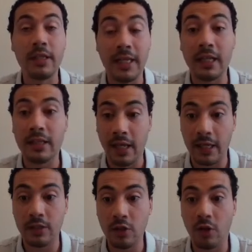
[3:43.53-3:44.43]
that
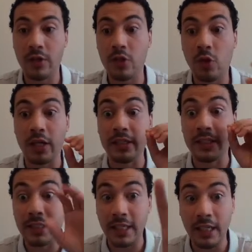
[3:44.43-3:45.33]
case, you can
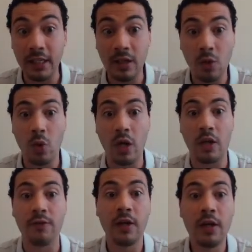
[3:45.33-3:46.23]
see the
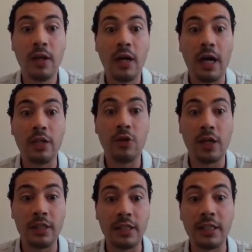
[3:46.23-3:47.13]
wave and you
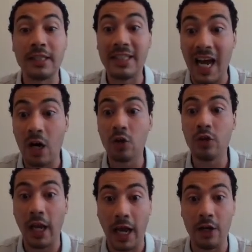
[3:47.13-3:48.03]
can see the
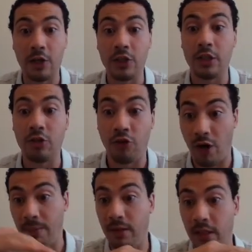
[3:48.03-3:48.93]
sound energy
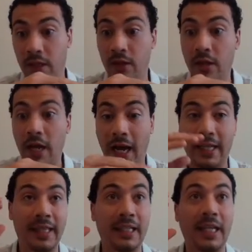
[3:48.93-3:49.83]
traveling,
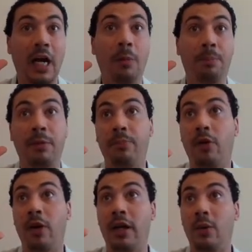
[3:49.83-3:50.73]
and that's how
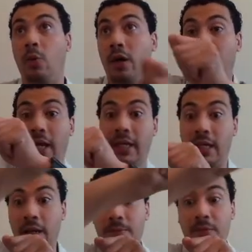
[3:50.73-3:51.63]
people were like
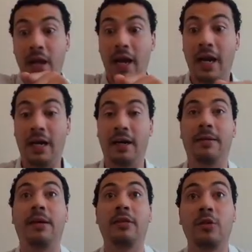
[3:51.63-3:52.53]

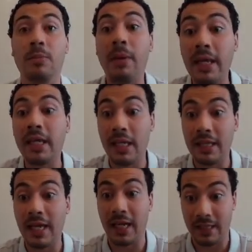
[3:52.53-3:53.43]

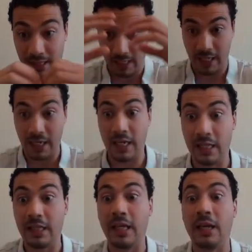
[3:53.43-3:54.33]
making that
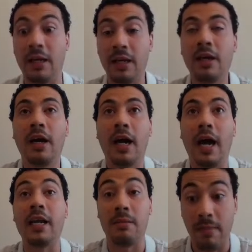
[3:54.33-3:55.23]
in the
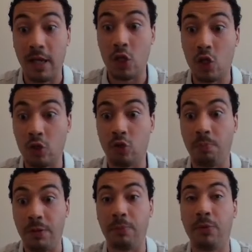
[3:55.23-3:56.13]
animation. So
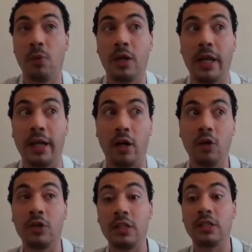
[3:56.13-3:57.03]
people were like,
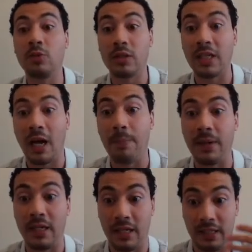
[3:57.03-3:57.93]
oh, this is what's
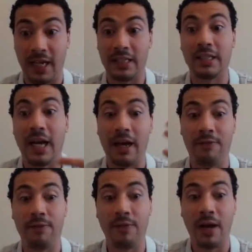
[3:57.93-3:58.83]
happening, and that's have
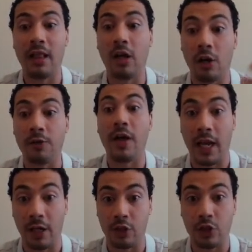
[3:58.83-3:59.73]
a lot of
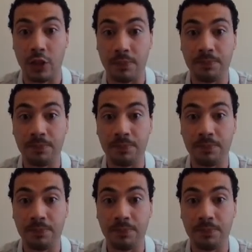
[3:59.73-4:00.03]
energy.